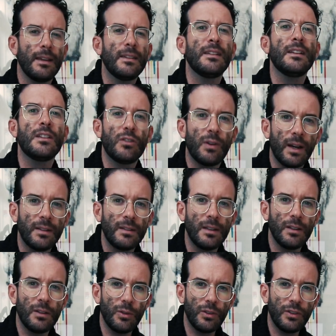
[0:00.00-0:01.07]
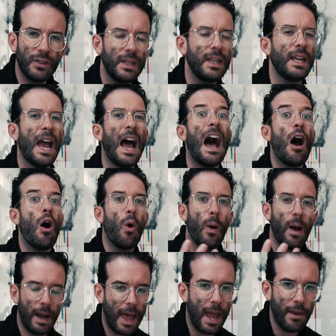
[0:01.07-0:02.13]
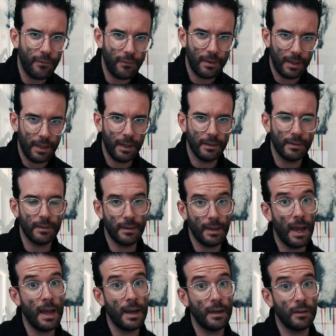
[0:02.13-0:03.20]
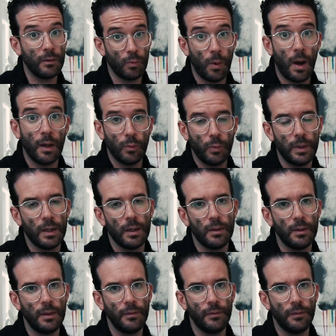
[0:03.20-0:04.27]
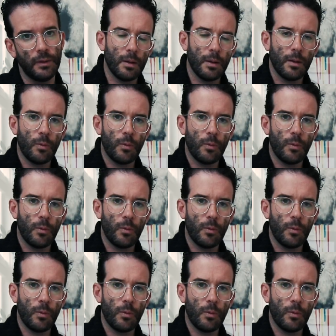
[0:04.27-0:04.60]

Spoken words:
interesting to see how alive it is. That is what we are looking for.